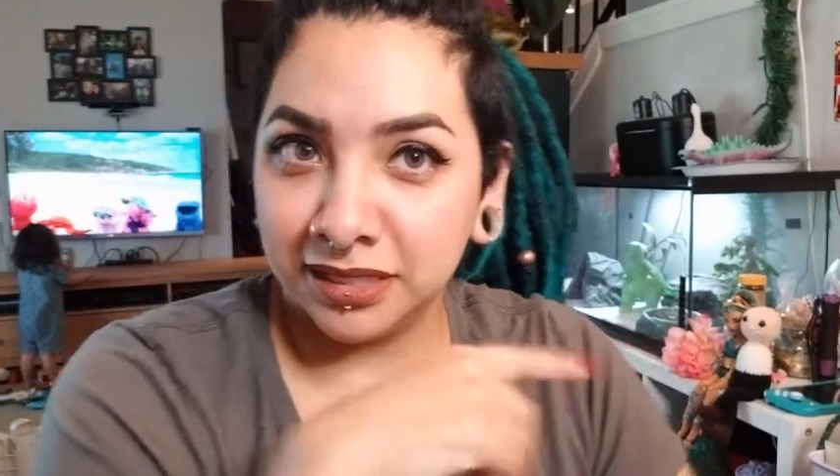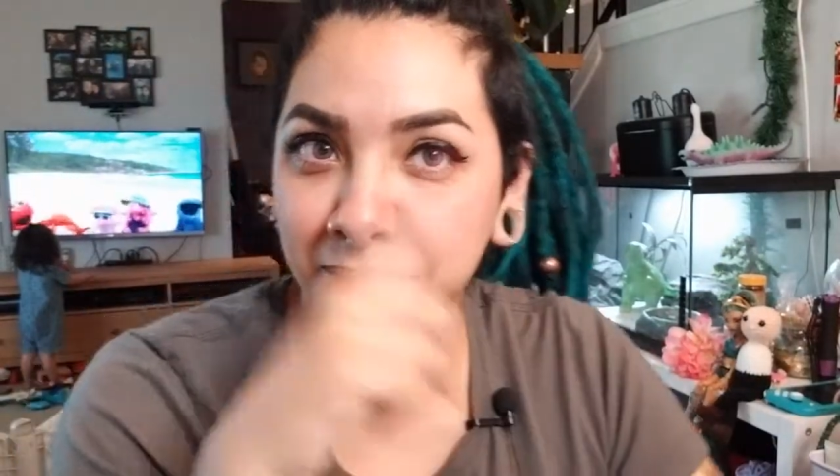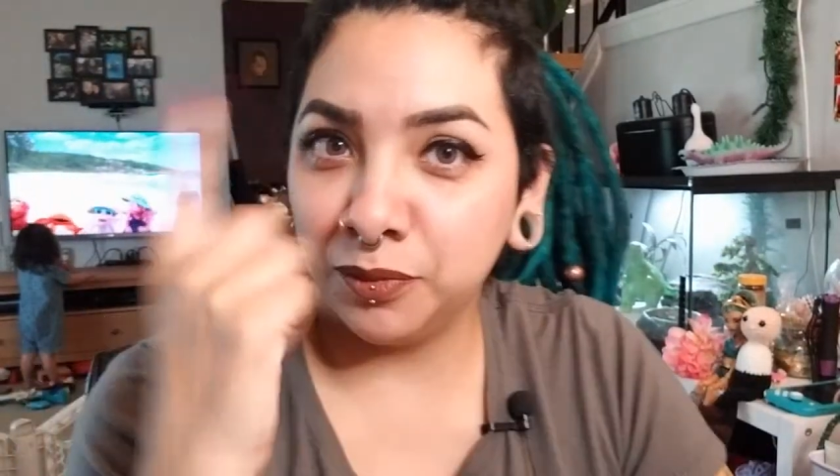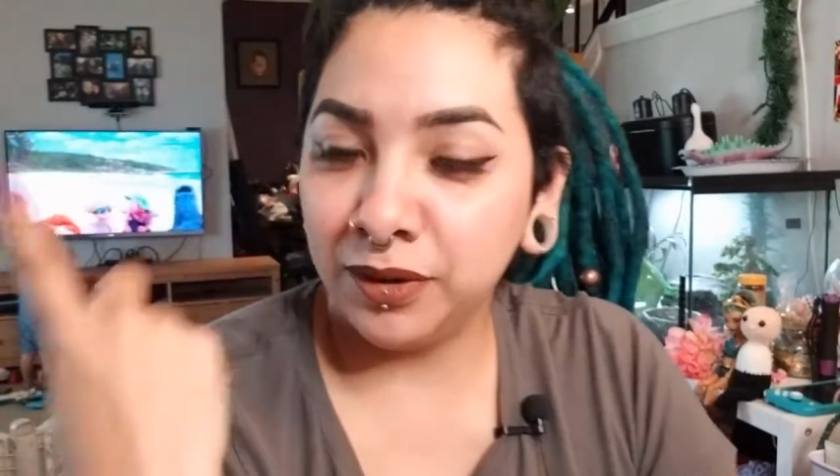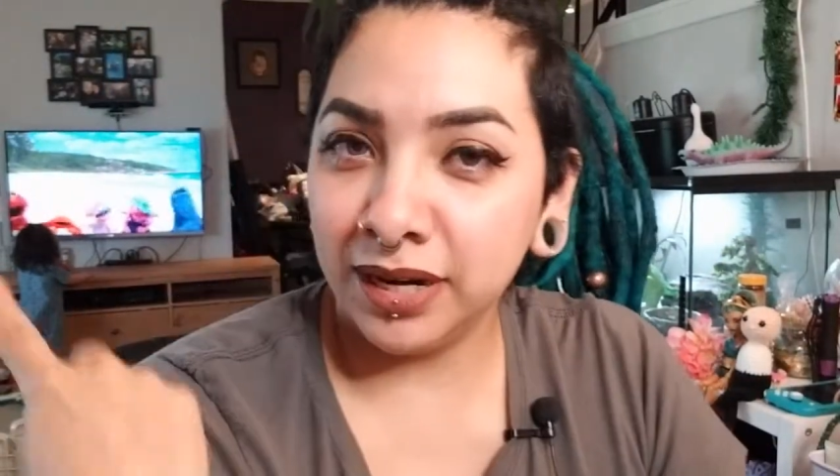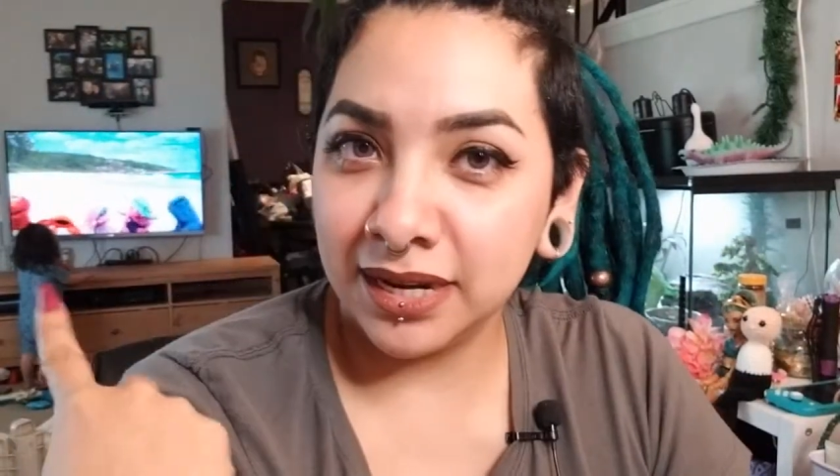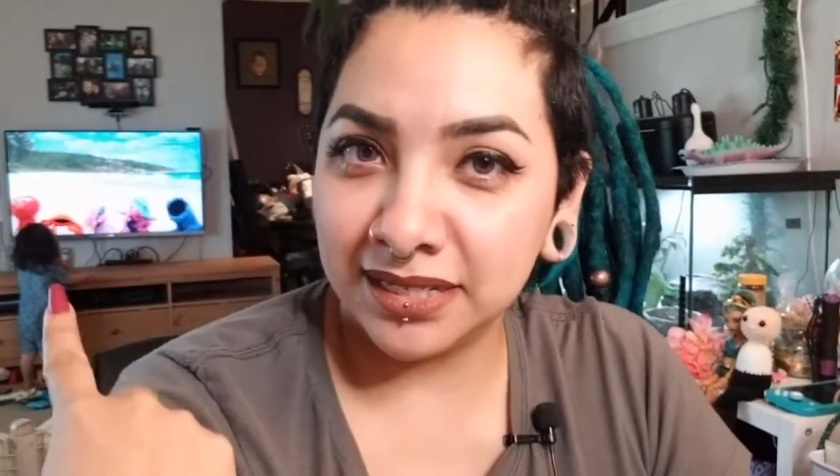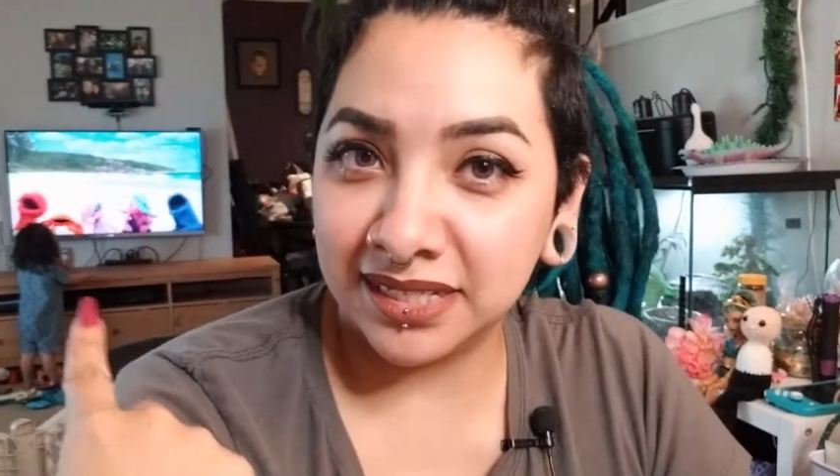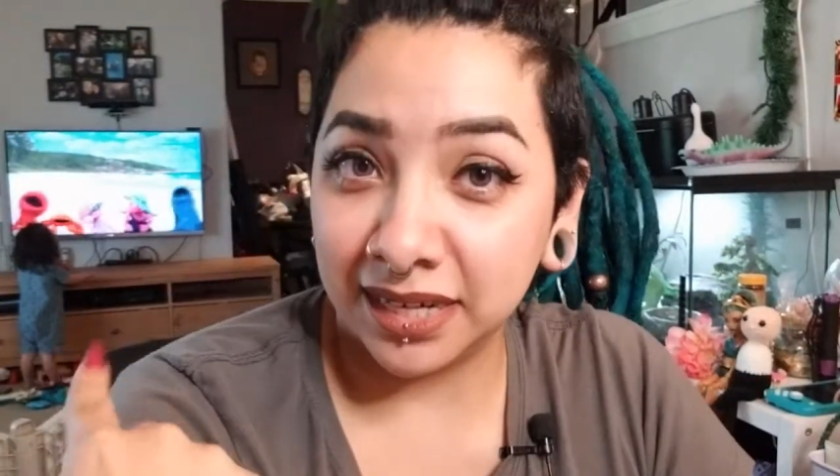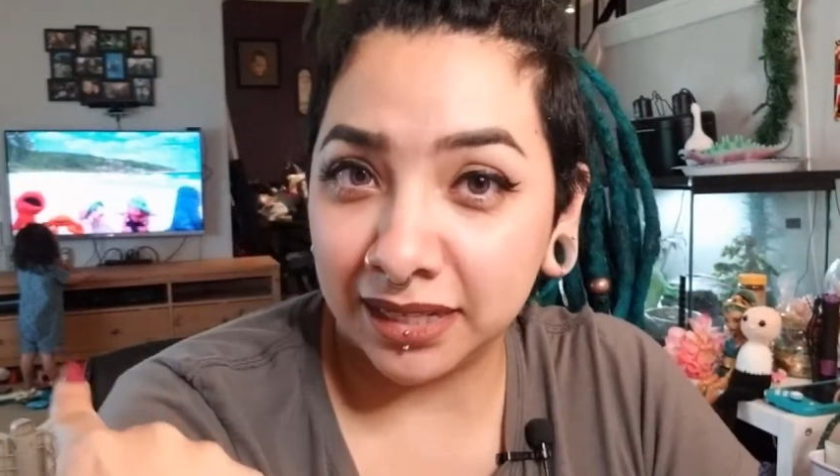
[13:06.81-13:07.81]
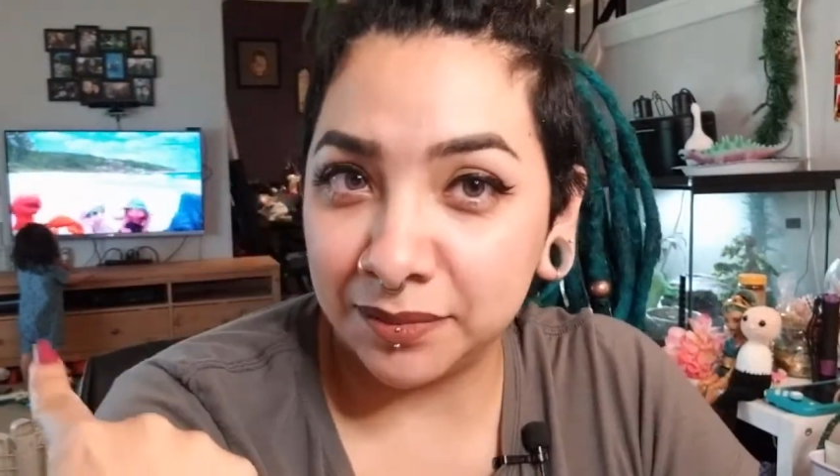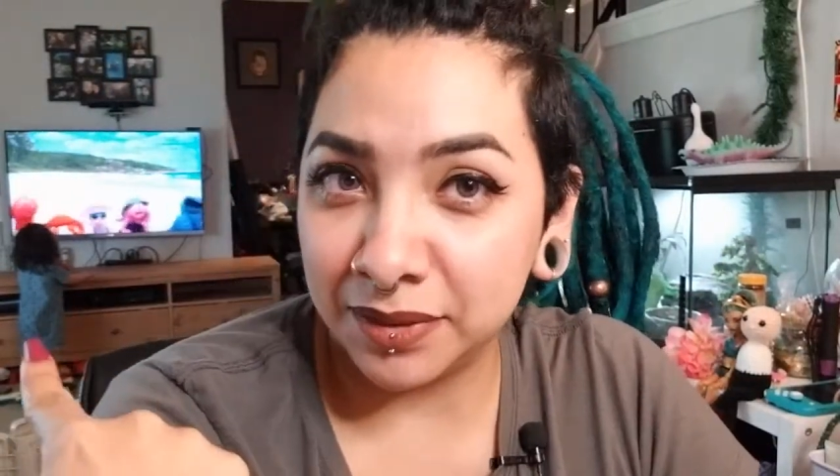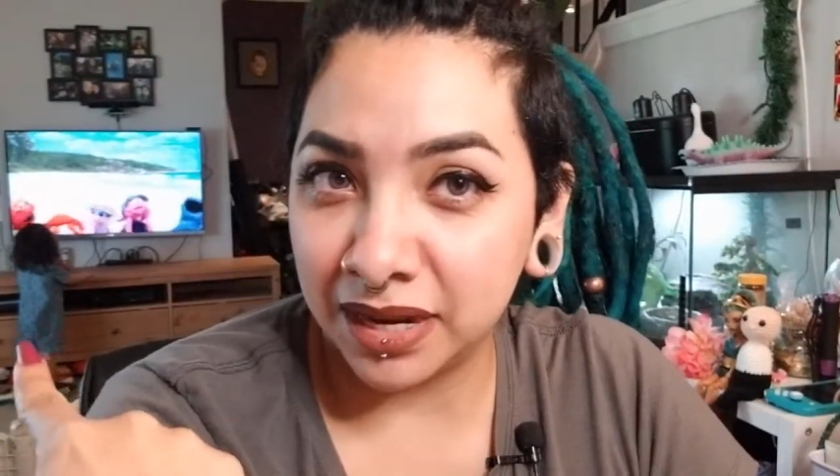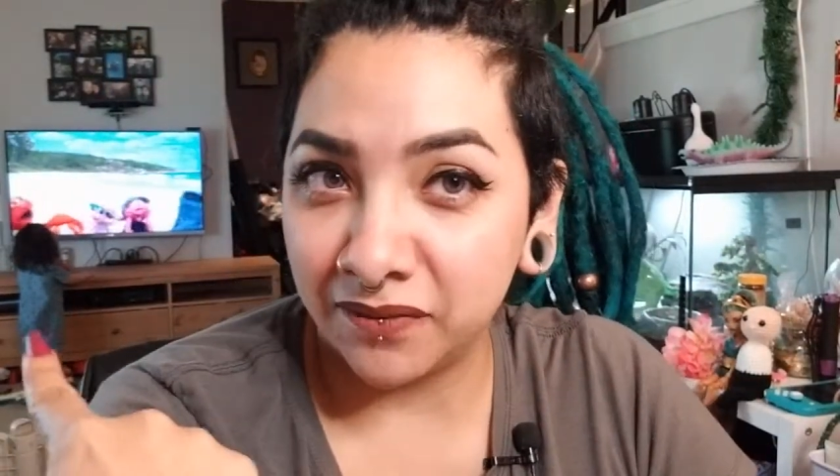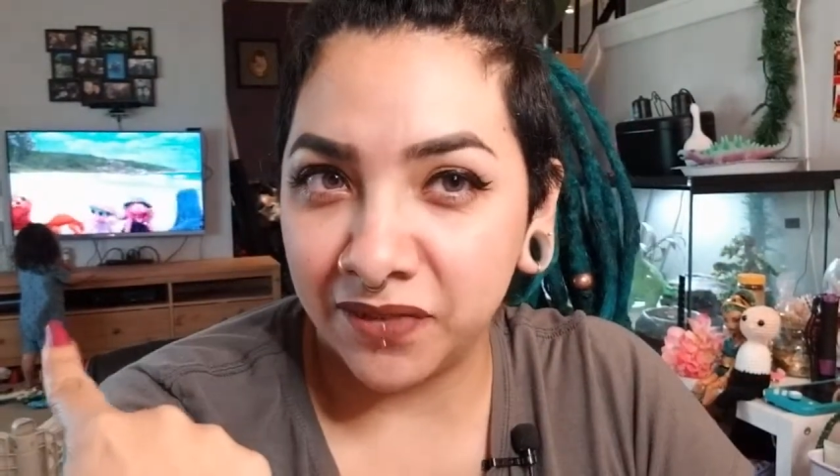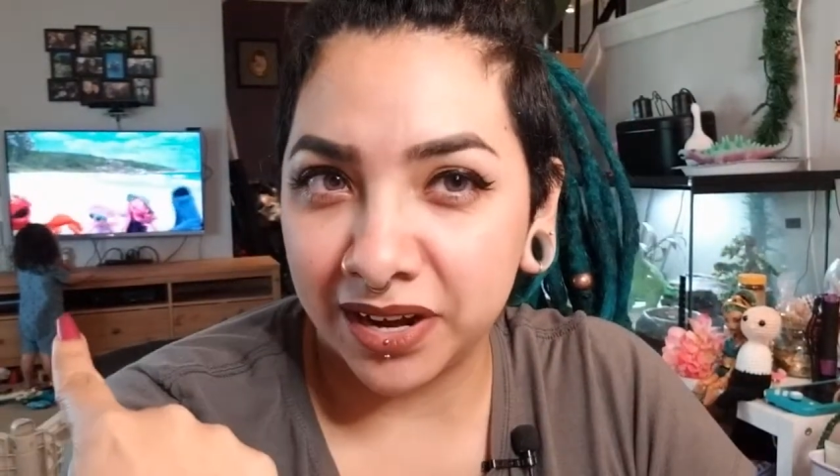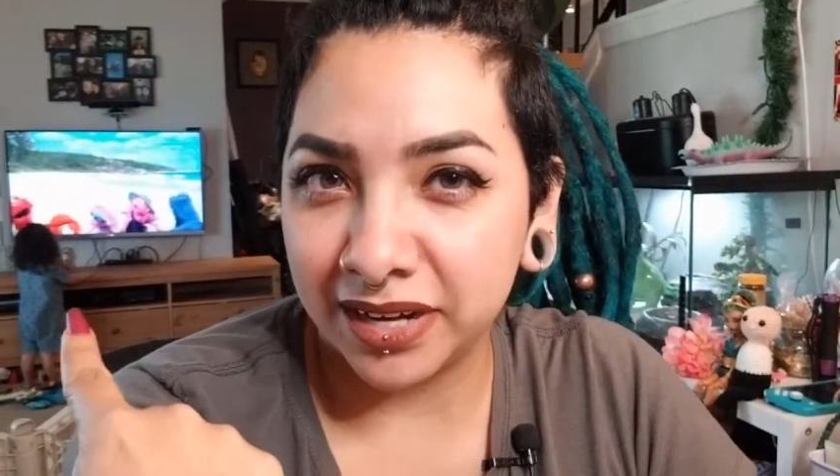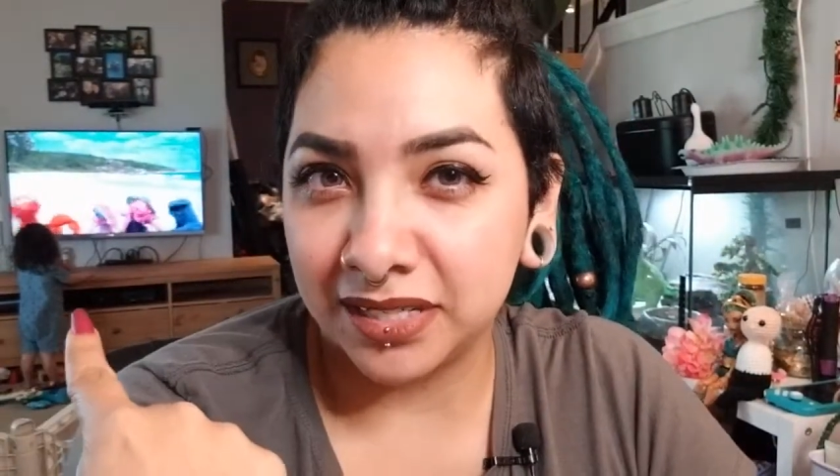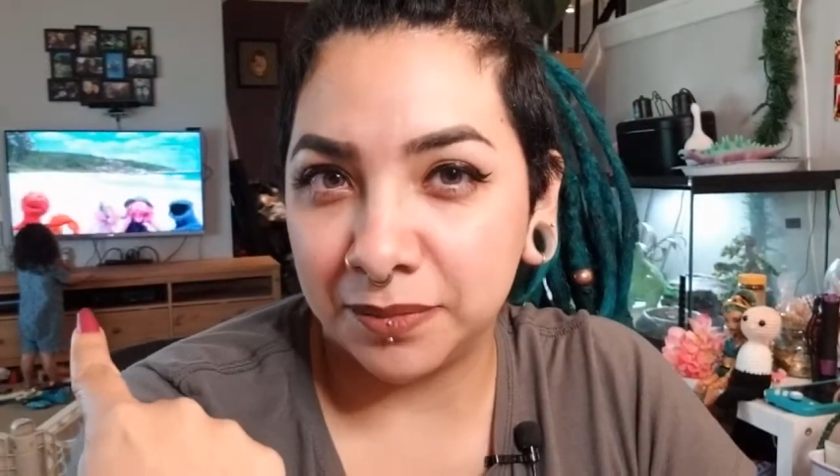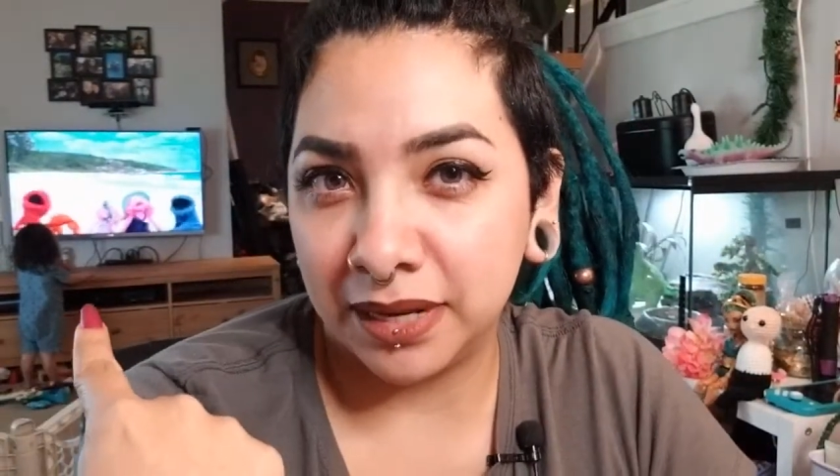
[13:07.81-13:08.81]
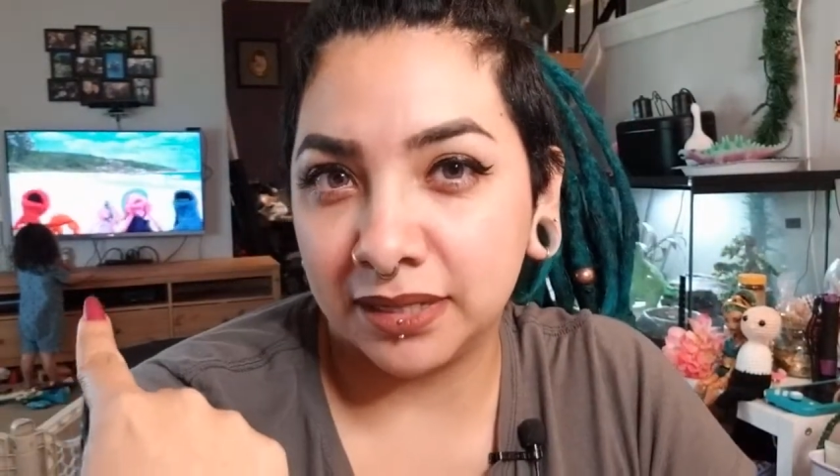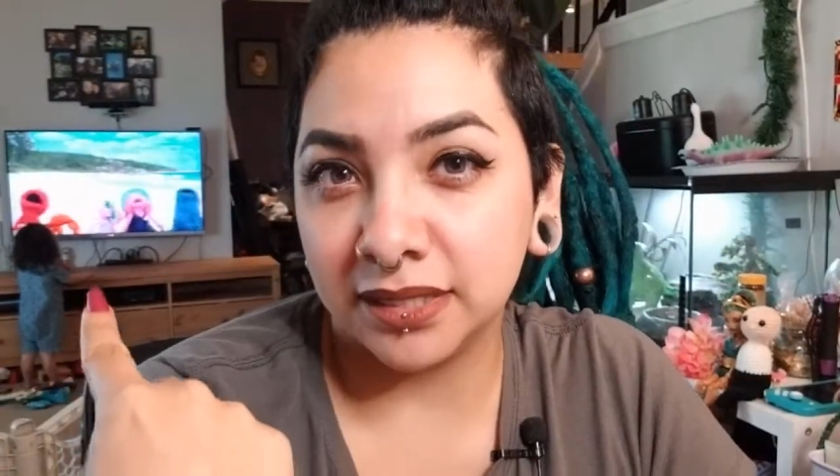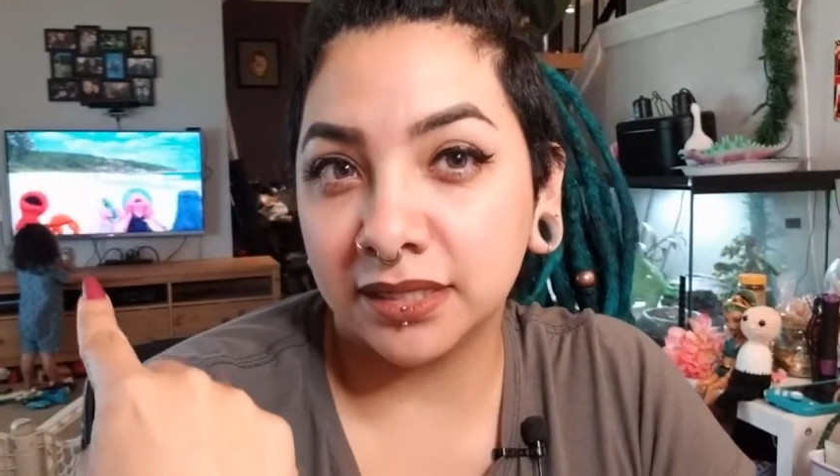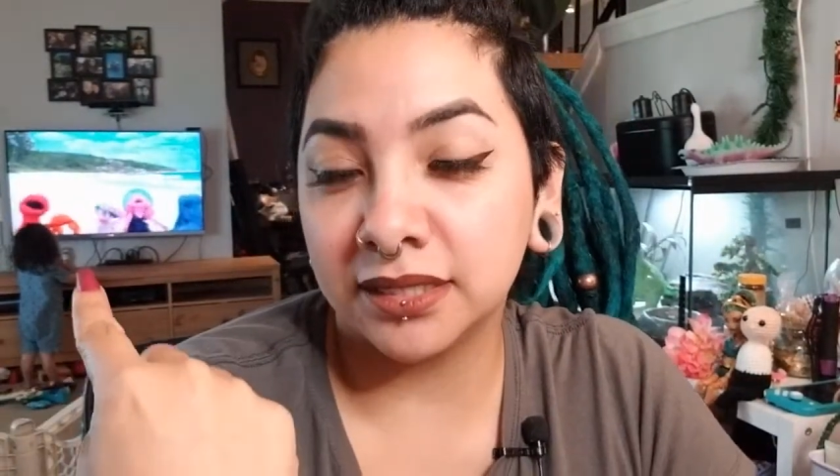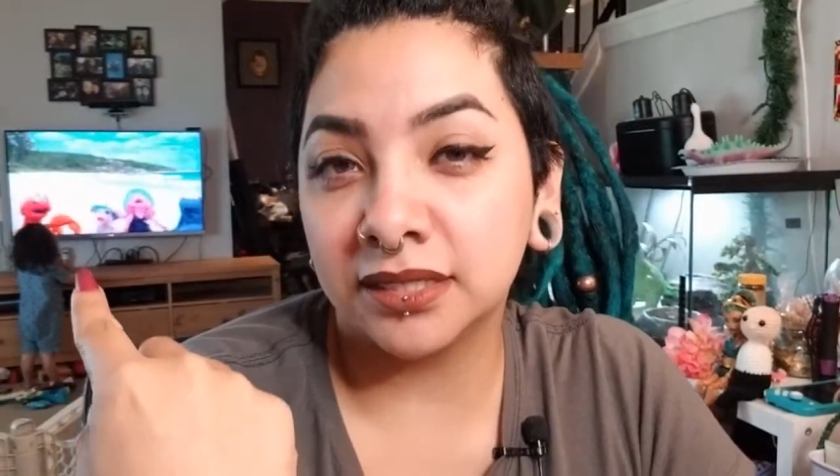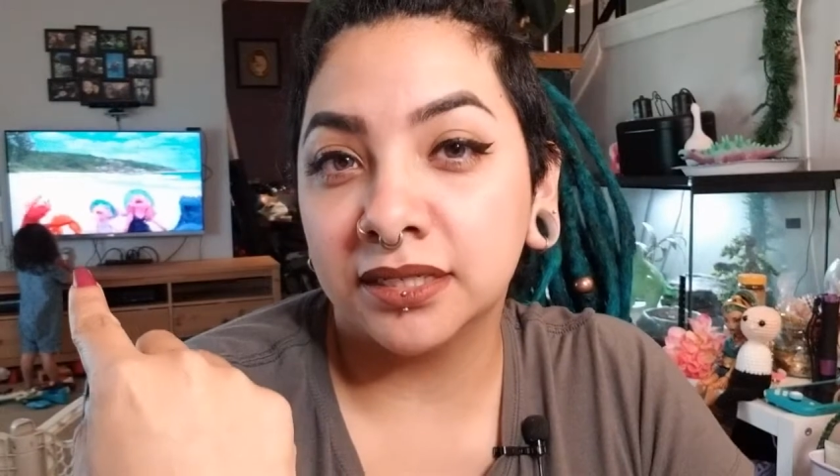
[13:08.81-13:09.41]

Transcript: This boy has suddenly become very independent.